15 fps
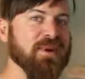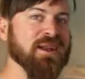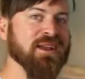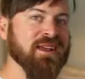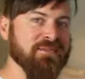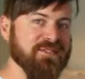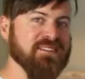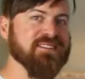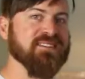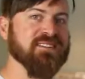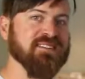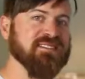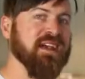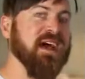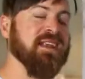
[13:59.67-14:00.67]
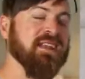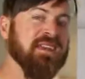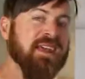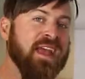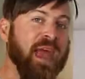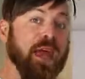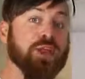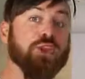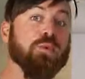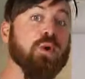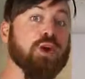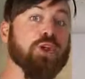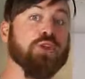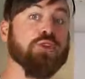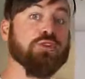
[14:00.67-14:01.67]
money if this is excited and you
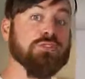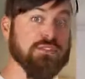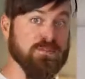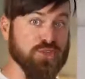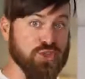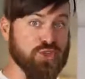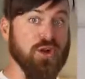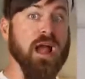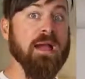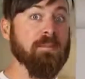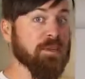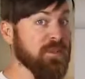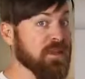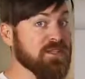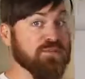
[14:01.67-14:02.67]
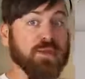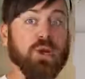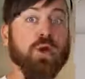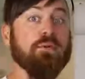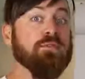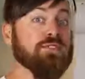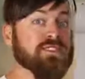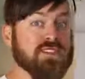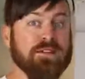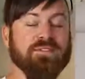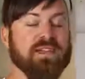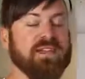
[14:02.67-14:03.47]
are a new subscriber, because we go over stuff